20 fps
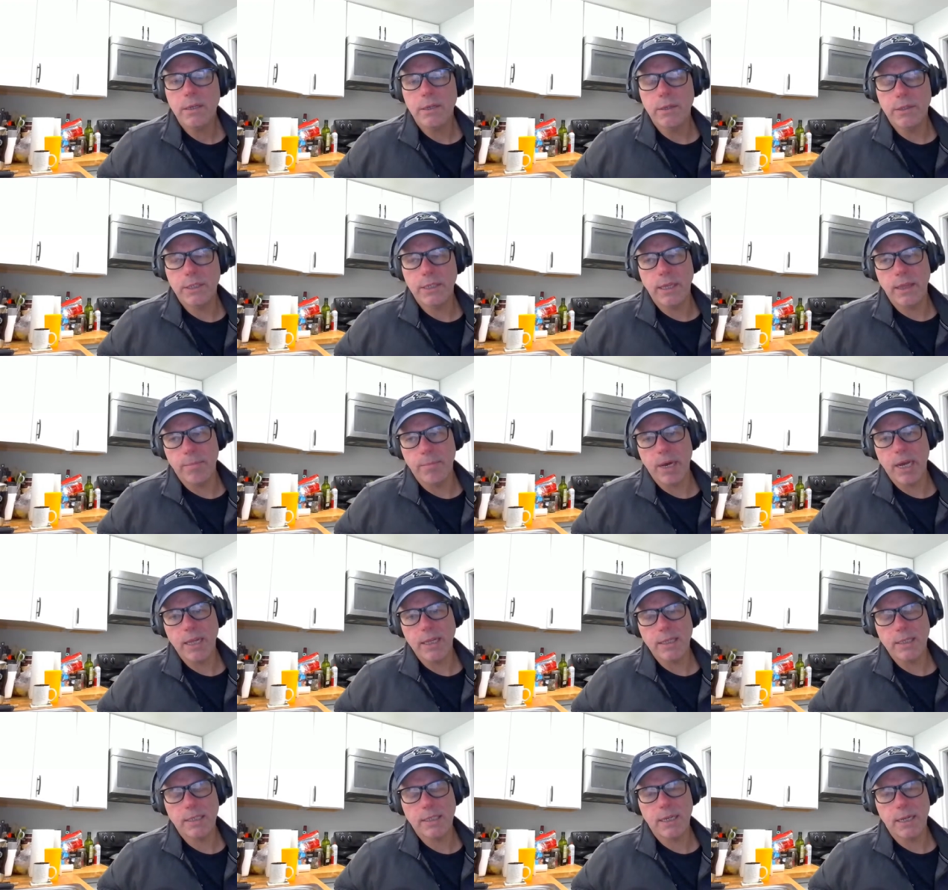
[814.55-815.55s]
you'd see the
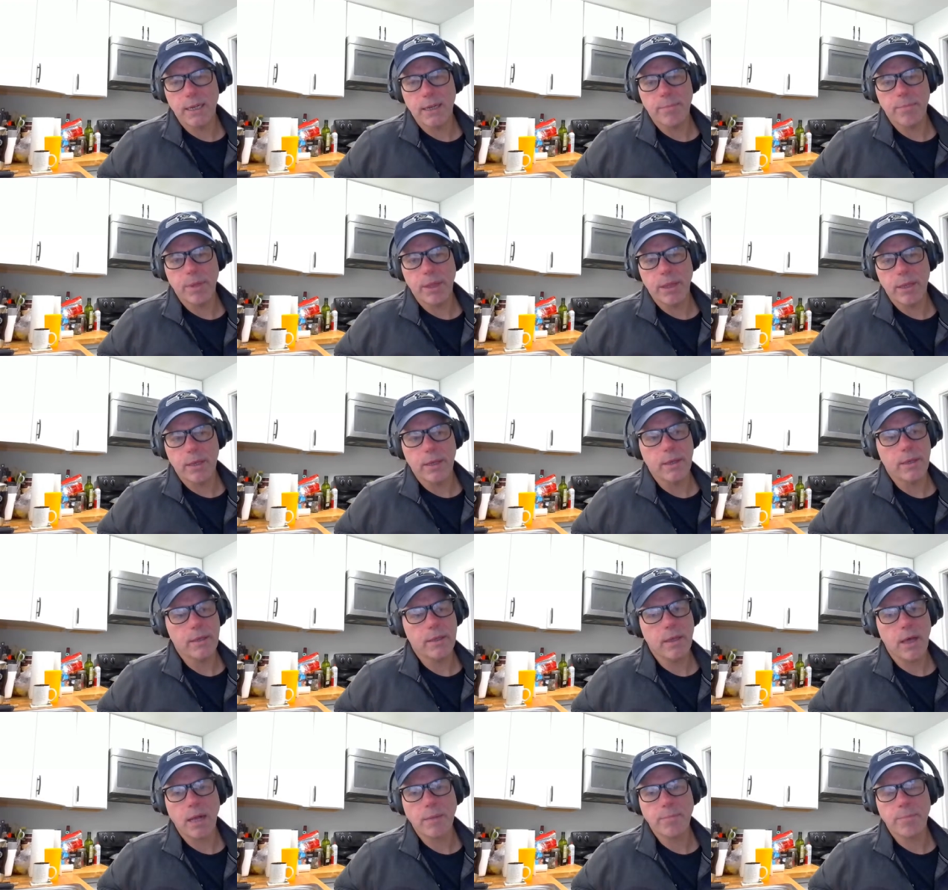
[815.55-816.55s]
pilots sitting up in the
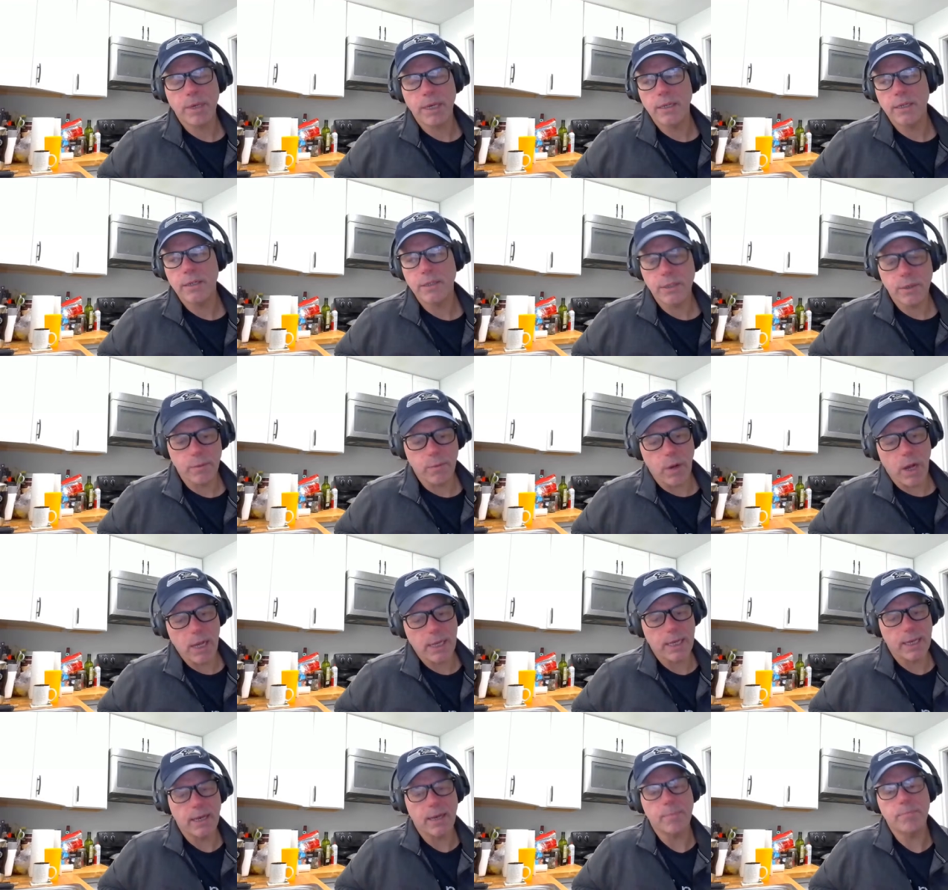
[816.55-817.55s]
cockpit as you're
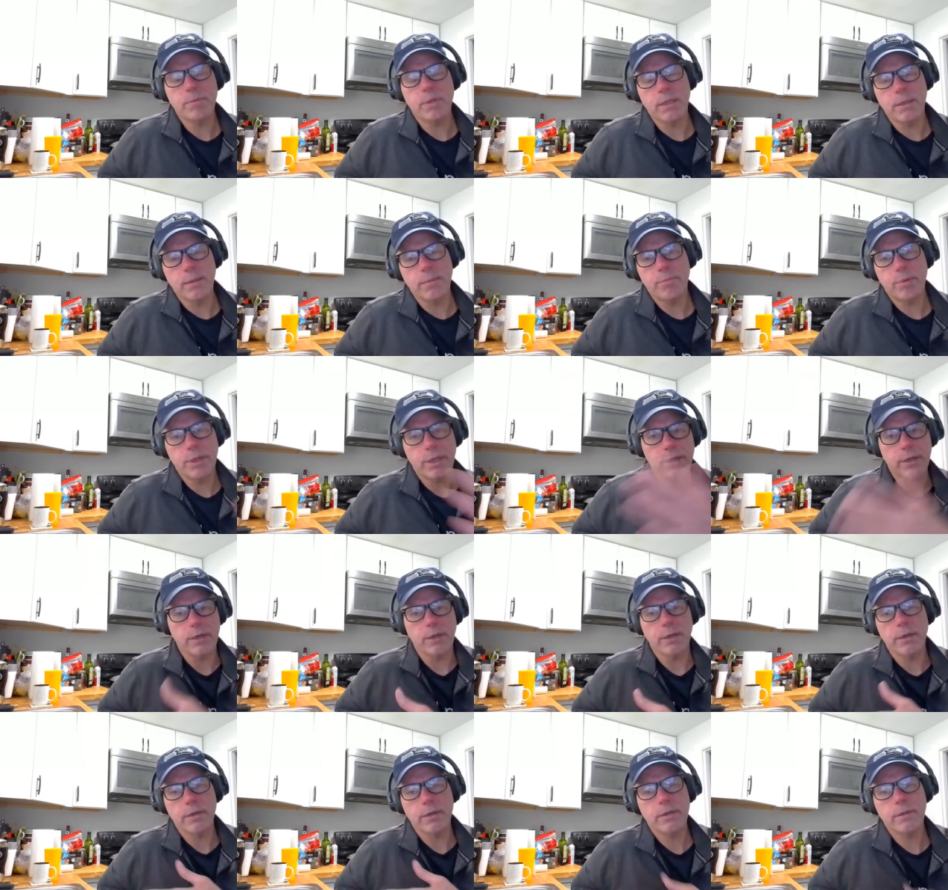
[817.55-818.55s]
walking up to put
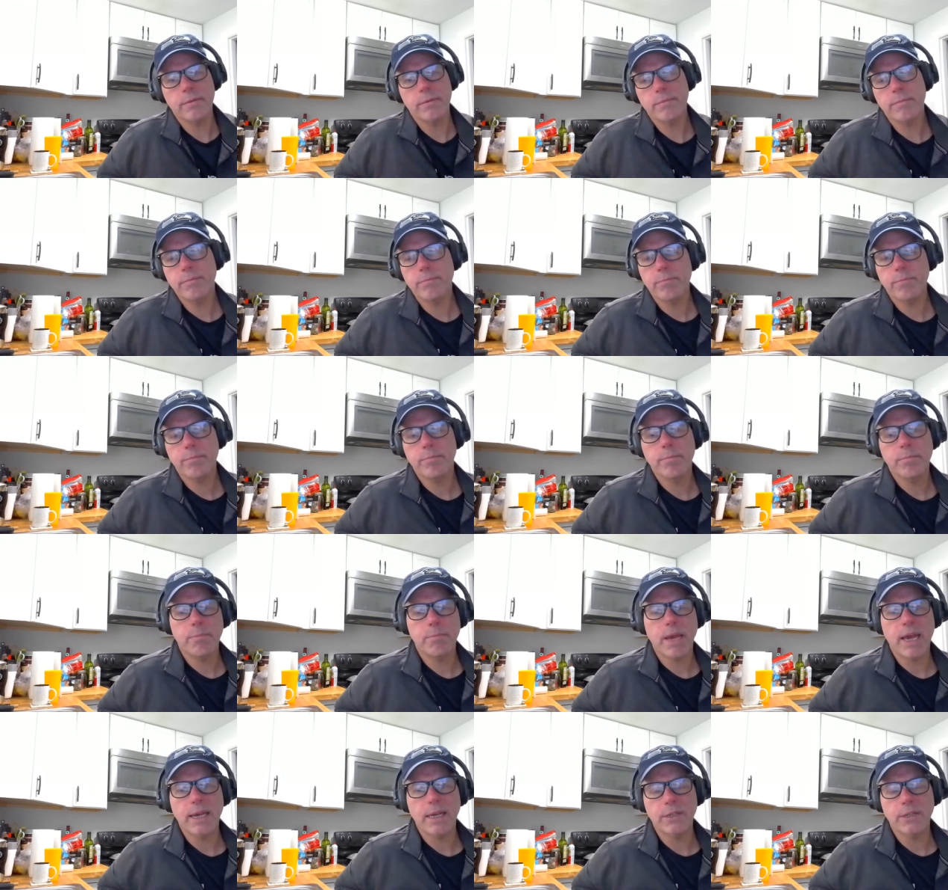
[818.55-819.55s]
your
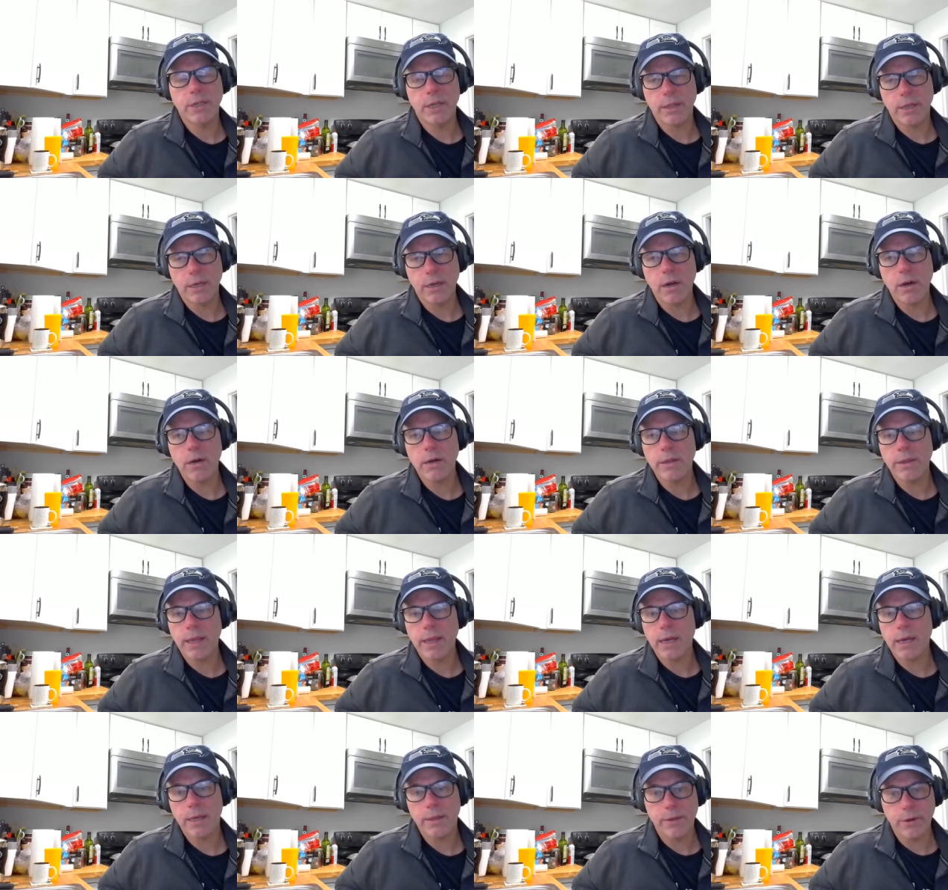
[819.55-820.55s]
baggage on the cart, and
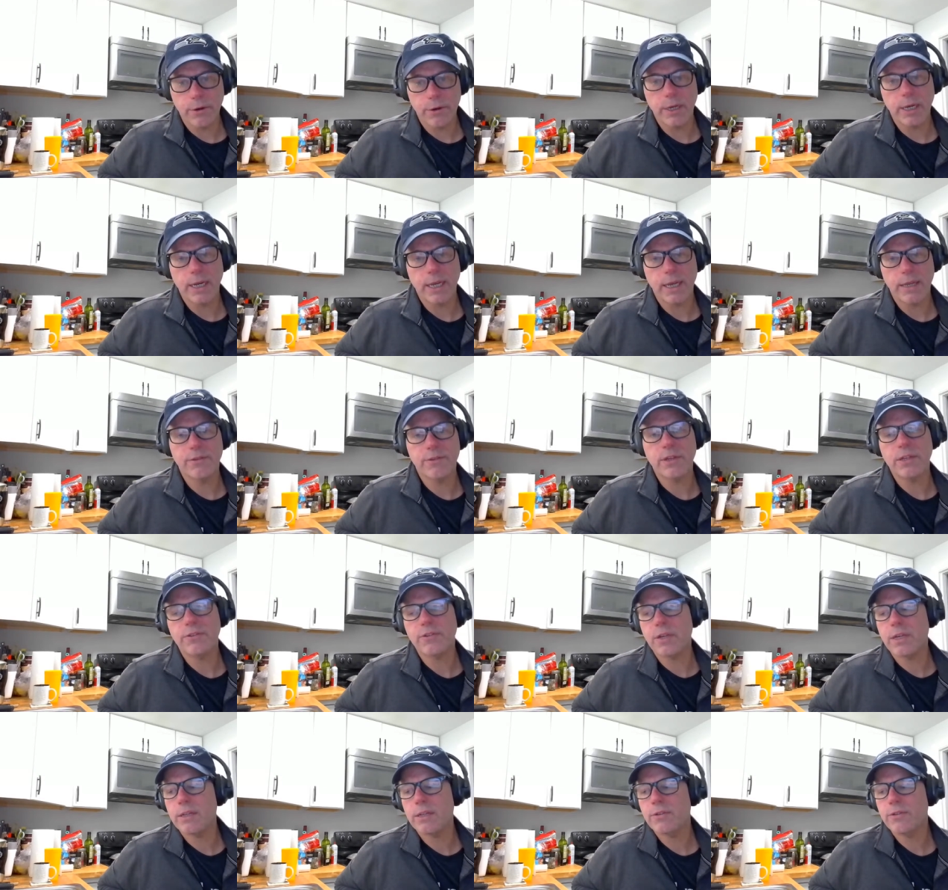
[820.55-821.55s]
they all had the green
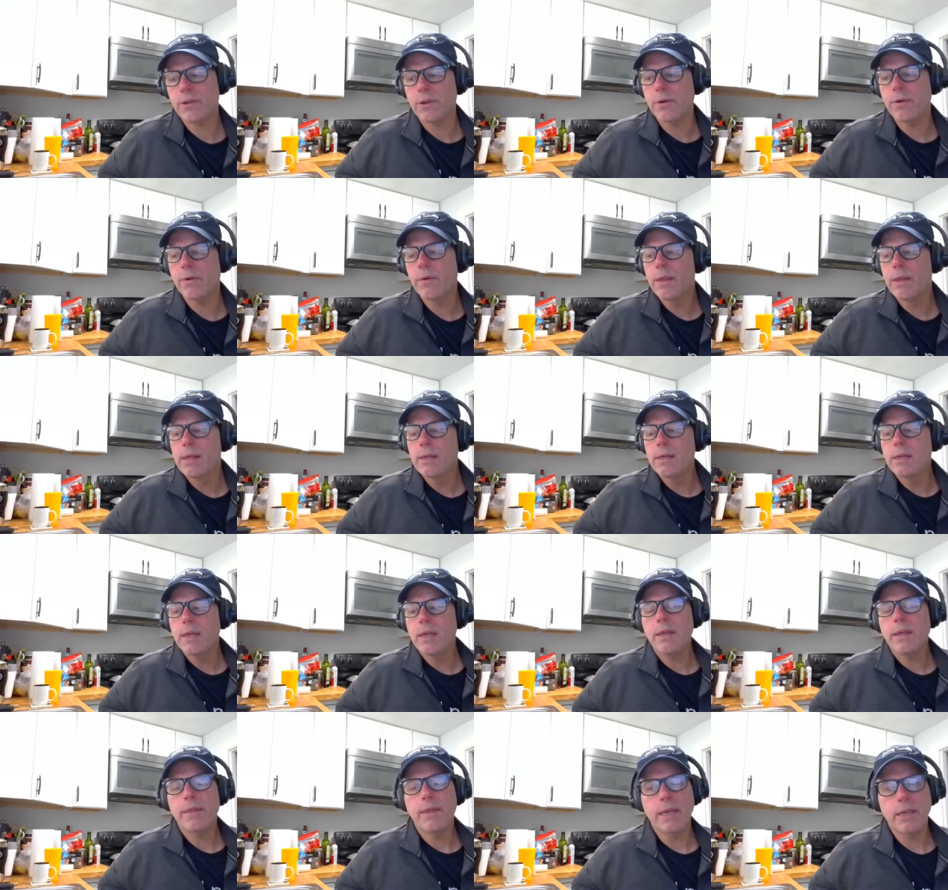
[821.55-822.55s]
headsets on. So
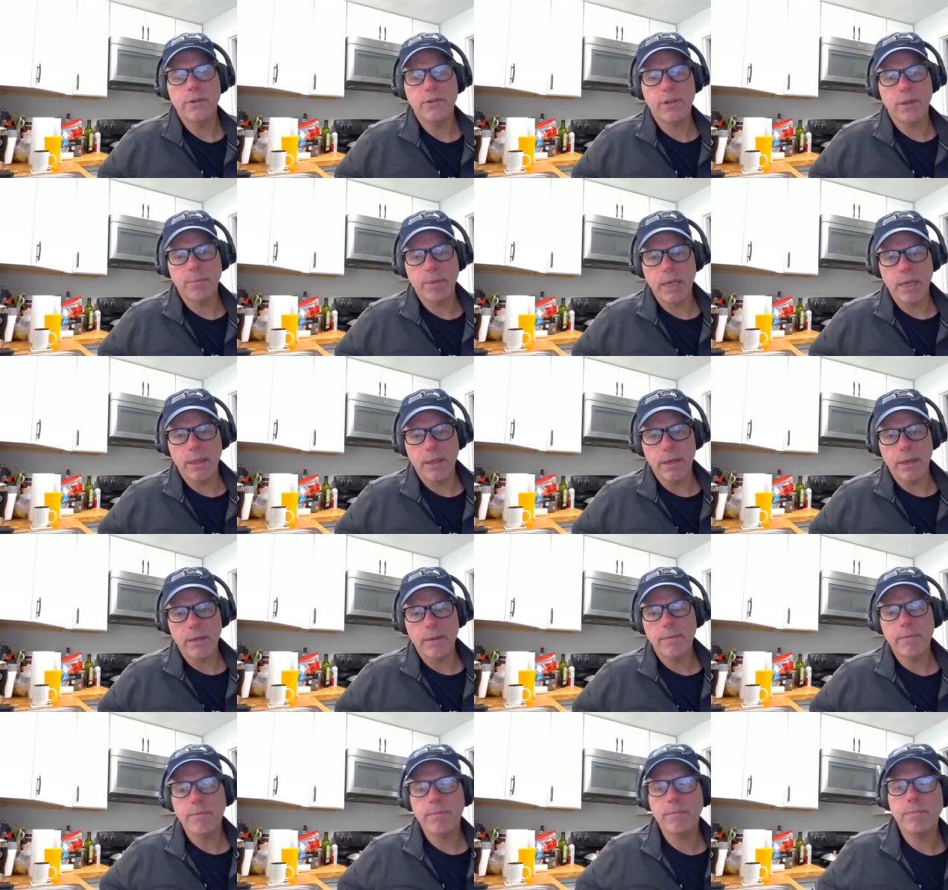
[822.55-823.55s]
they used to be
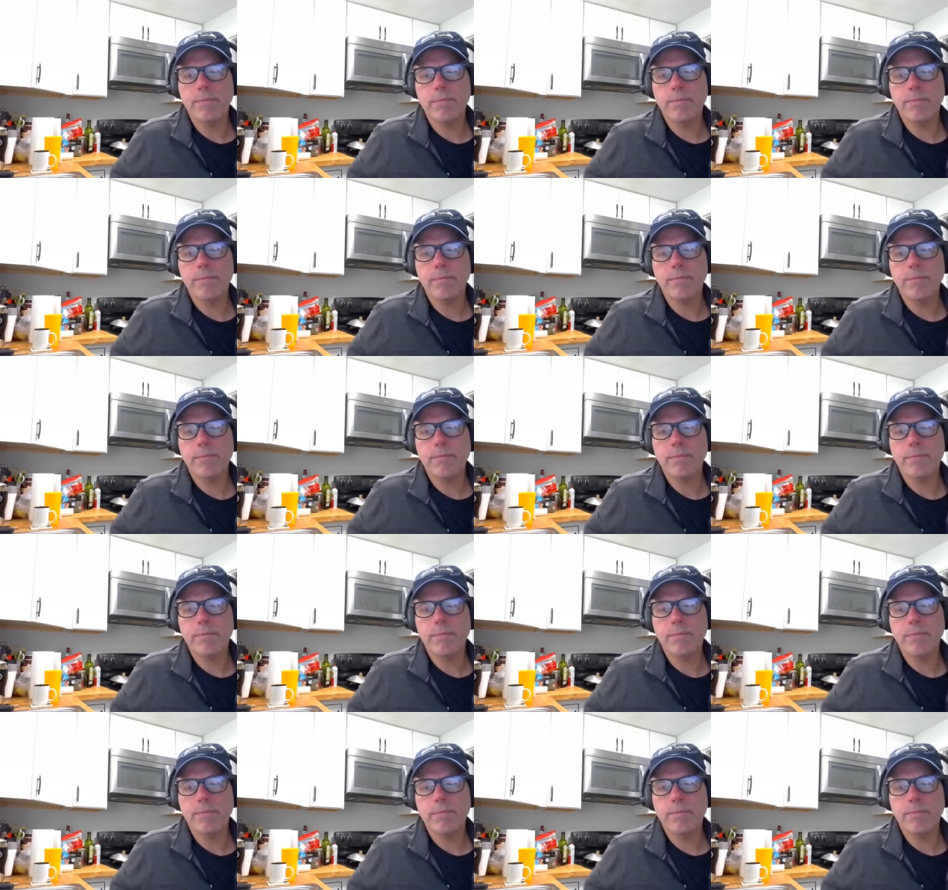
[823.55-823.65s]
the